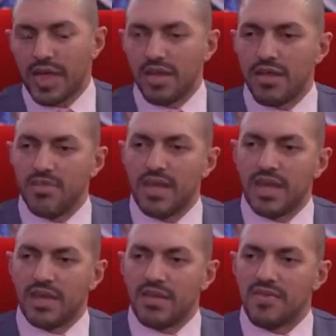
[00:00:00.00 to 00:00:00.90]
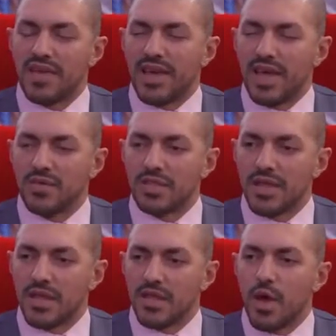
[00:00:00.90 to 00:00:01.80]
speak in different languages,
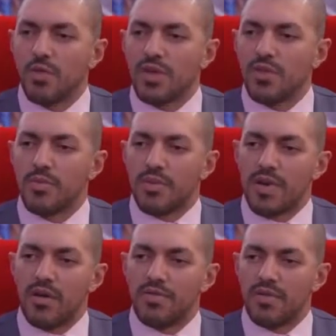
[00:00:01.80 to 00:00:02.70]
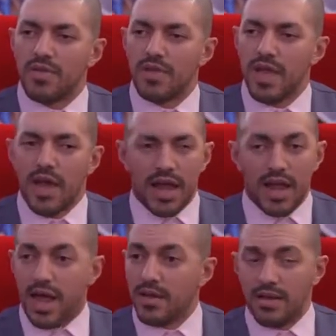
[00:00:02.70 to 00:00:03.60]
it's always super powerful.
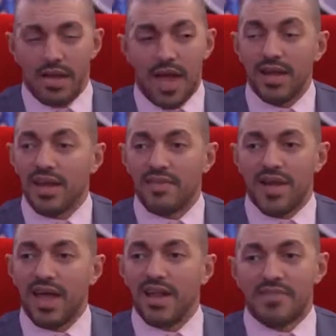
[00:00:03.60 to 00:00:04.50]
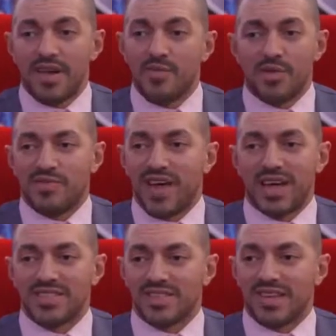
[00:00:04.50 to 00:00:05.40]
And I love urban
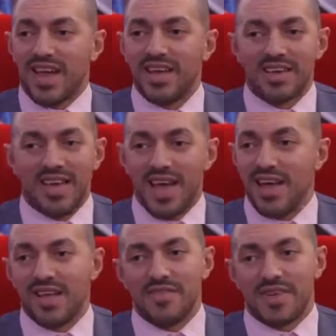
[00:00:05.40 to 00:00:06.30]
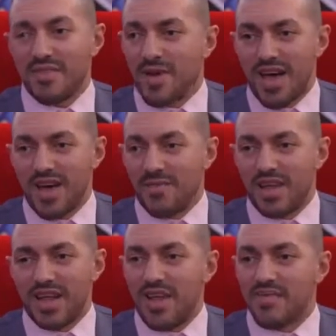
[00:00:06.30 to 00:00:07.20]
fashion. I love hip hop, and
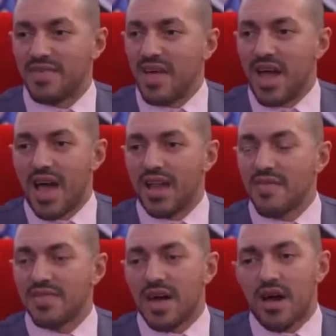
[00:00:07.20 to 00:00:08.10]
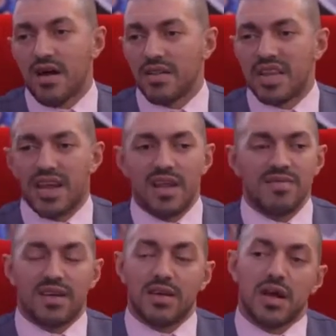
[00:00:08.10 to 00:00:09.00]
I love the art, and I love
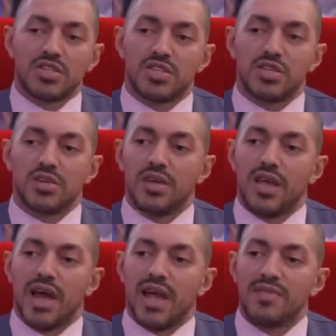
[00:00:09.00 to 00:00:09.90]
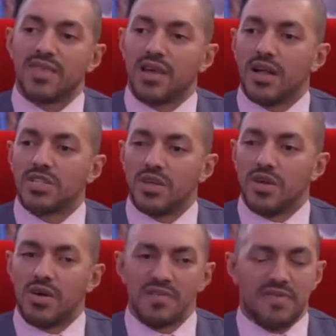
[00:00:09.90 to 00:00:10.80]
the culture. Too. I love the culture
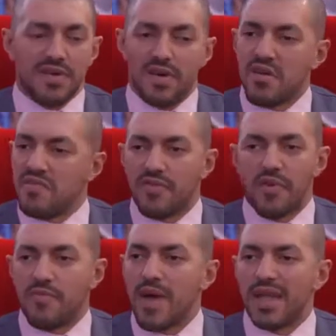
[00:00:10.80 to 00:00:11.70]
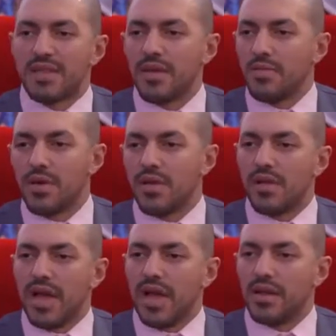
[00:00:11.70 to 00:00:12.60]
of
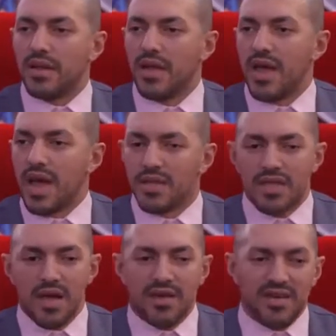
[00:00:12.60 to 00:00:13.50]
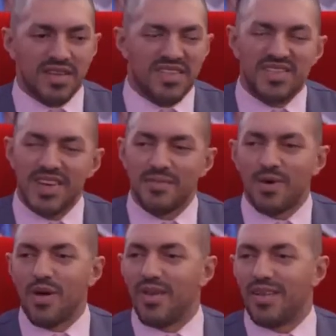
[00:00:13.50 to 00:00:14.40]
basketball and soccer and street
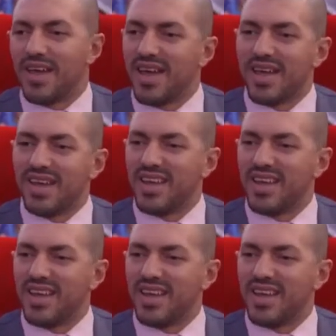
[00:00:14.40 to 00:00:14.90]
ball and